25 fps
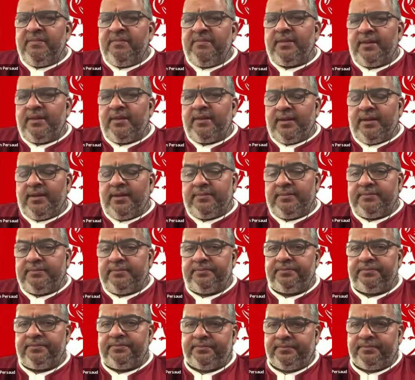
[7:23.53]
slight
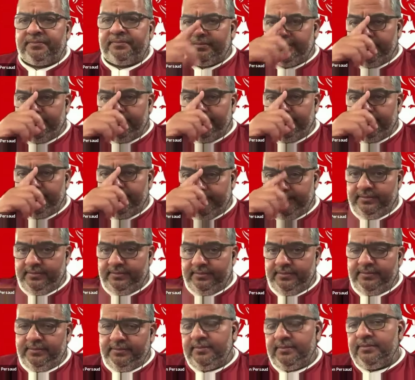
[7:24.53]
contact free kicks. They've
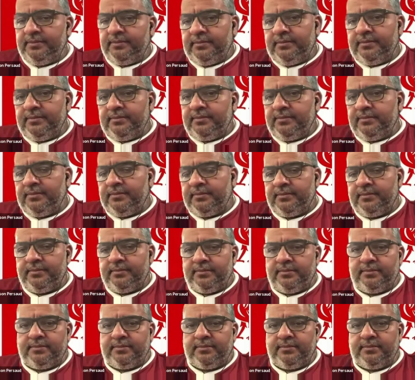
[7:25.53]
stopped giving them.
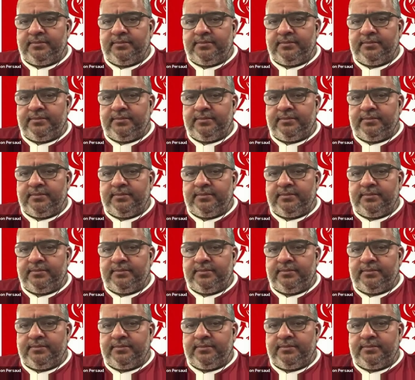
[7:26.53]
And